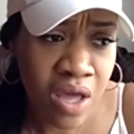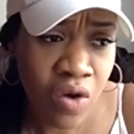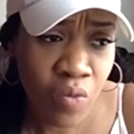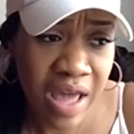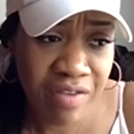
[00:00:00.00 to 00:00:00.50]

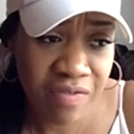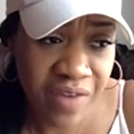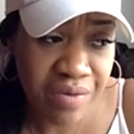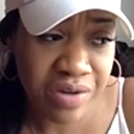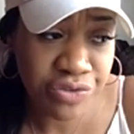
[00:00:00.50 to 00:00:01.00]
We have a
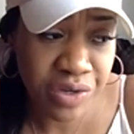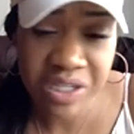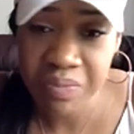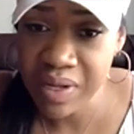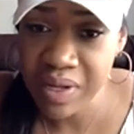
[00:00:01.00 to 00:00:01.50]
very
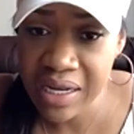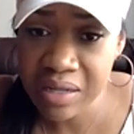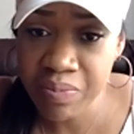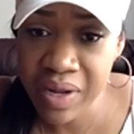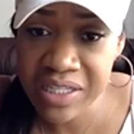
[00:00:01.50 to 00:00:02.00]
stringent plan in
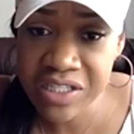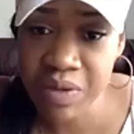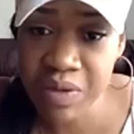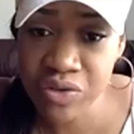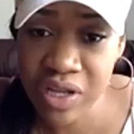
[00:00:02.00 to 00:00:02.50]
place to
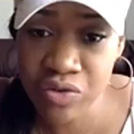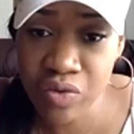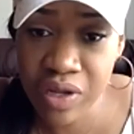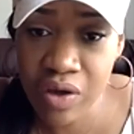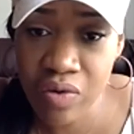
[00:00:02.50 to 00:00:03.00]
make sure they're
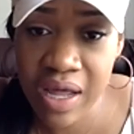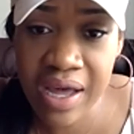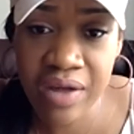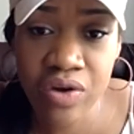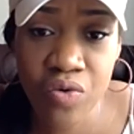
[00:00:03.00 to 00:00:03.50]
doing their
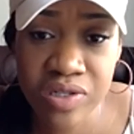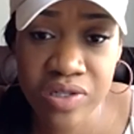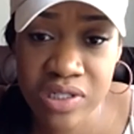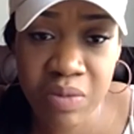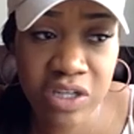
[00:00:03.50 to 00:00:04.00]
online
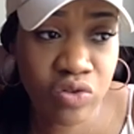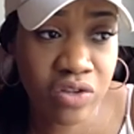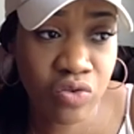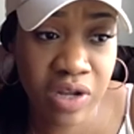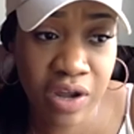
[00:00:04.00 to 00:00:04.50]
courses, make sure they're
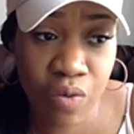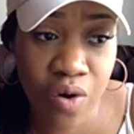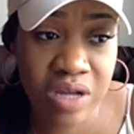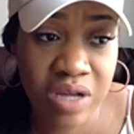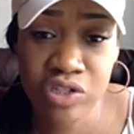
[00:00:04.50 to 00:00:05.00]
doing their
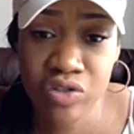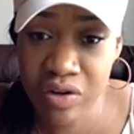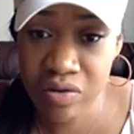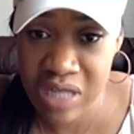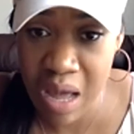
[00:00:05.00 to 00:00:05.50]
work, and make sure
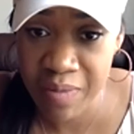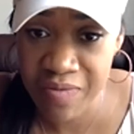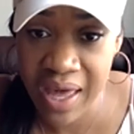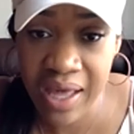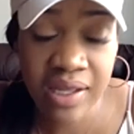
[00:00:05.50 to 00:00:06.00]
they're on top of
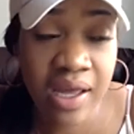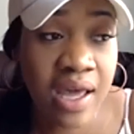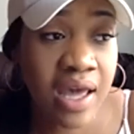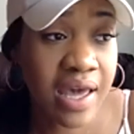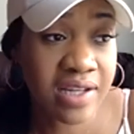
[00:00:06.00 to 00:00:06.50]
that,
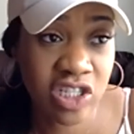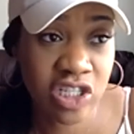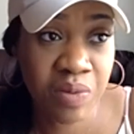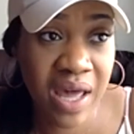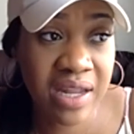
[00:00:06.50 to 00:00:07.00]
and just
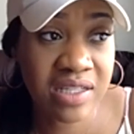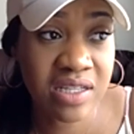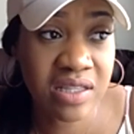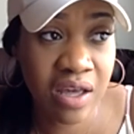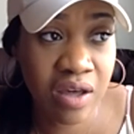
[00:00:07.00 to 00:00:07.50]
explaining to
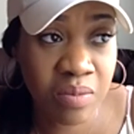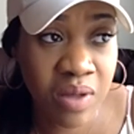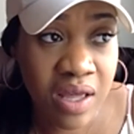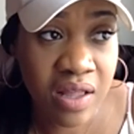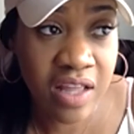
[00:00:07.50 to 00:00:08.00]
them
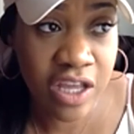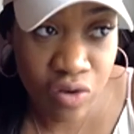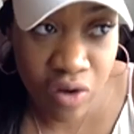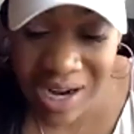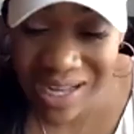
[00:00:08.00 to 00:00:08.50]
that
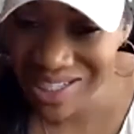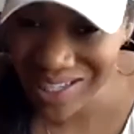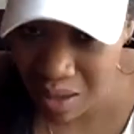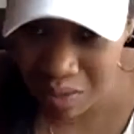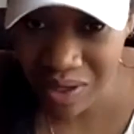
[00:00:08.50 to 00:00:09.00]
you are a
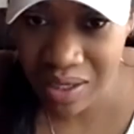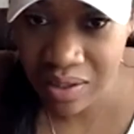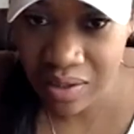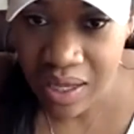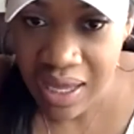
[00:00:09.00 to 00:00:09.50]
champion.
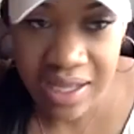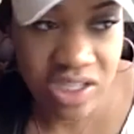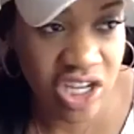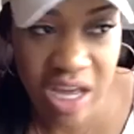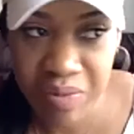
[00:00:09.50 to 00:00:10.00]
And
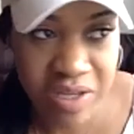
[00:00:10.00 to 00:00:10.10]
champions